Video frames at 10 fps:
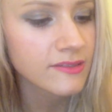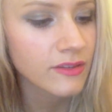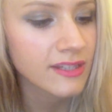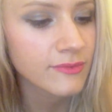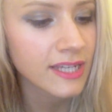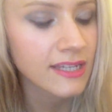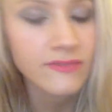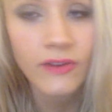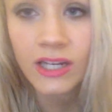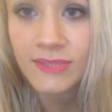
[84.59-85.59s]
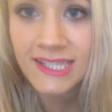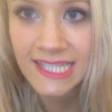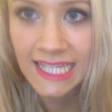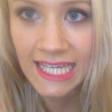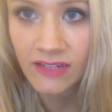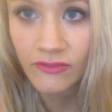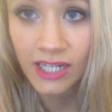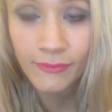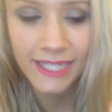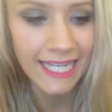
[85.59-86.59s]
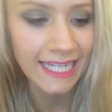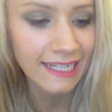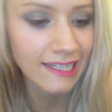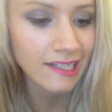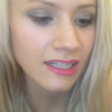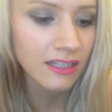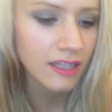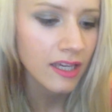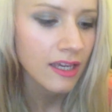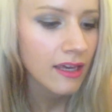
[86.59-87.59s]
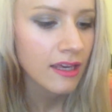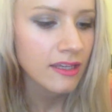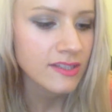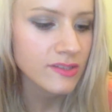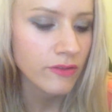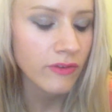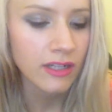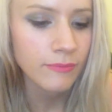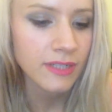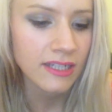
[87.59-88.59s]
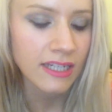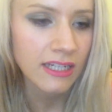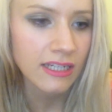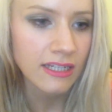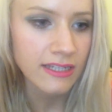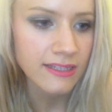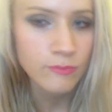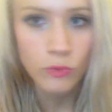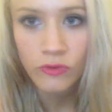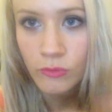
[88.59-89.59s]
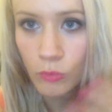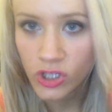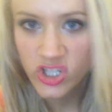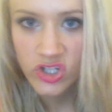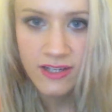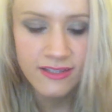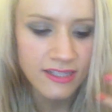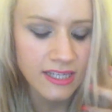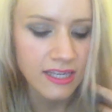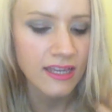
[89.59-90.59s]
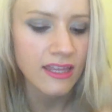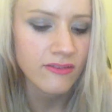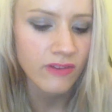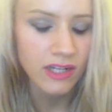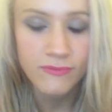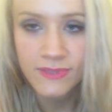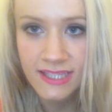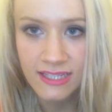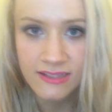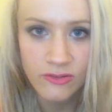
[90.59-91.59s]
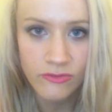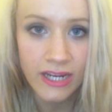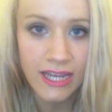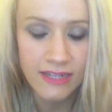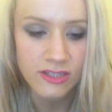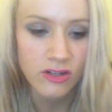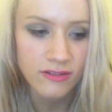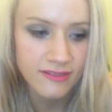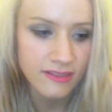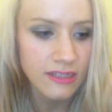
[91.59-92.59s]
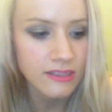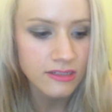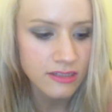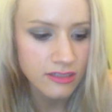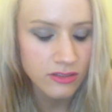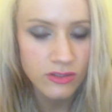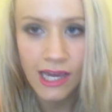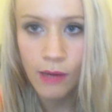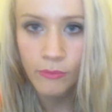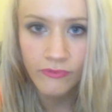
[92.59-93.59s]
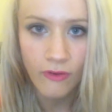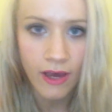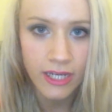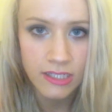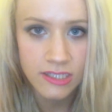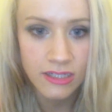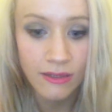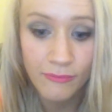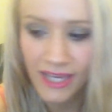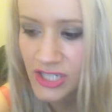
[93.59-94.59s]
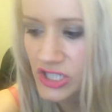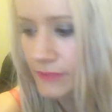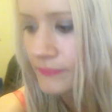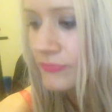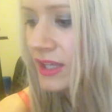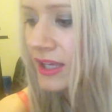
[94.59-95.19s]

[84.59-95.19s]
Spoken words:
So this one has vitamin C and vitamin E in it. So vitamin E is more for moisturizing, and then vitamin C is a great antioxidant to help fight aging.